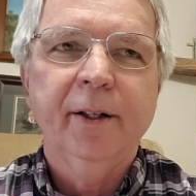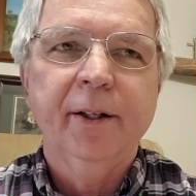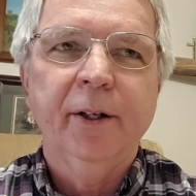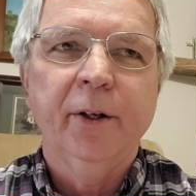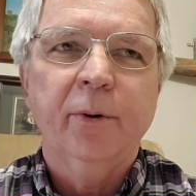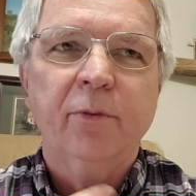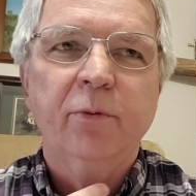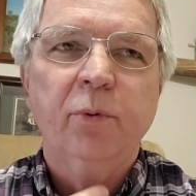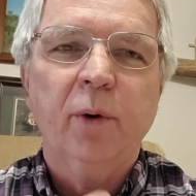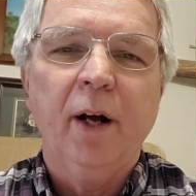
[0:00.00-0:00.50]
you
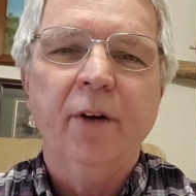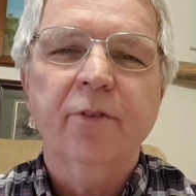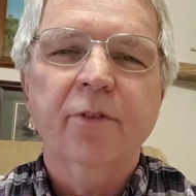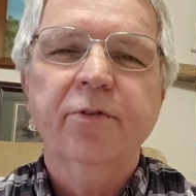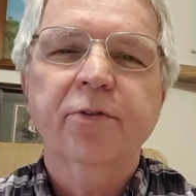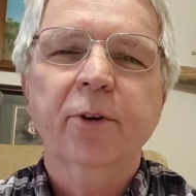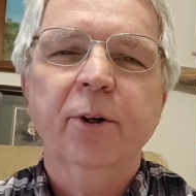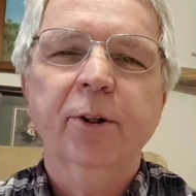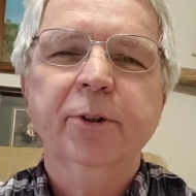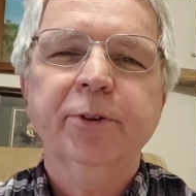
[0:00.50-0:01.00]
know, when I
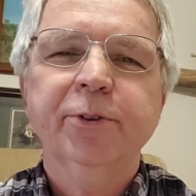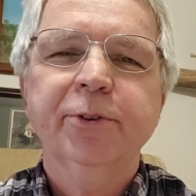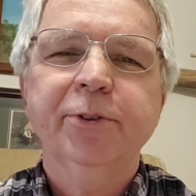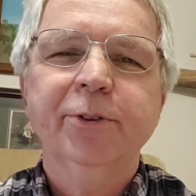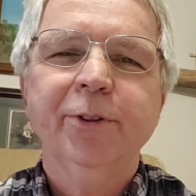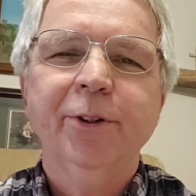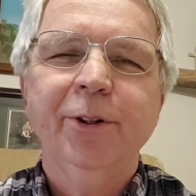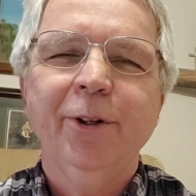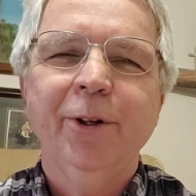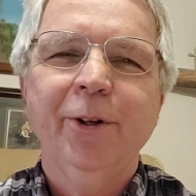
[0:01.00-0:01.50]

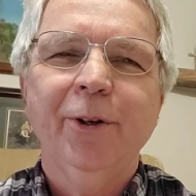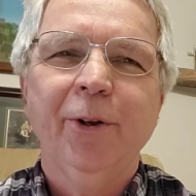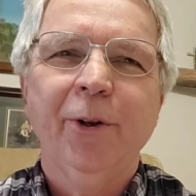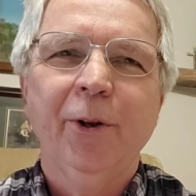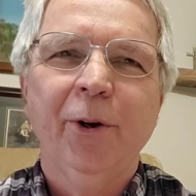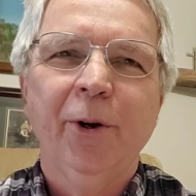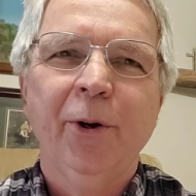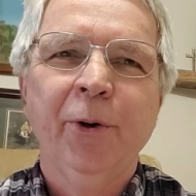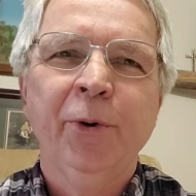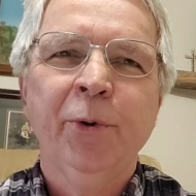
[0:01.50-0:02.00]
first
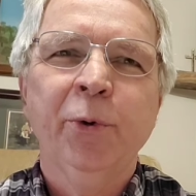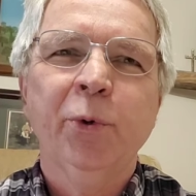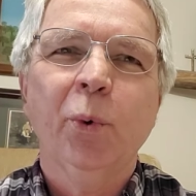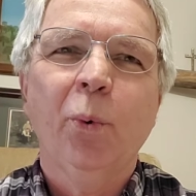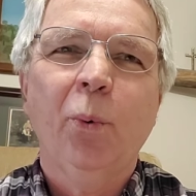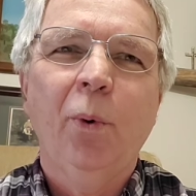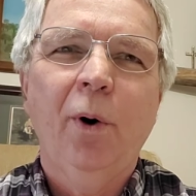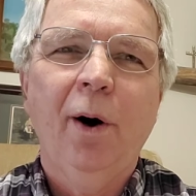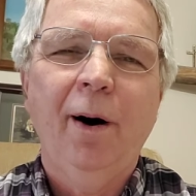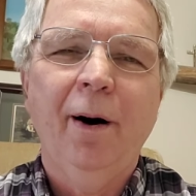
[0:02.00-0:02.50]
learned
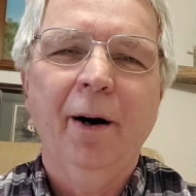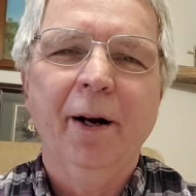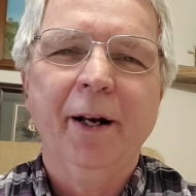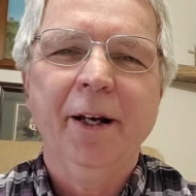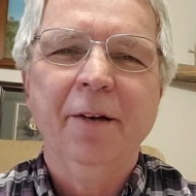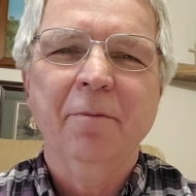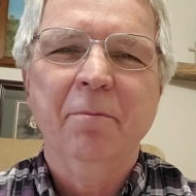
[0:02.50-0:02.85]
to walk,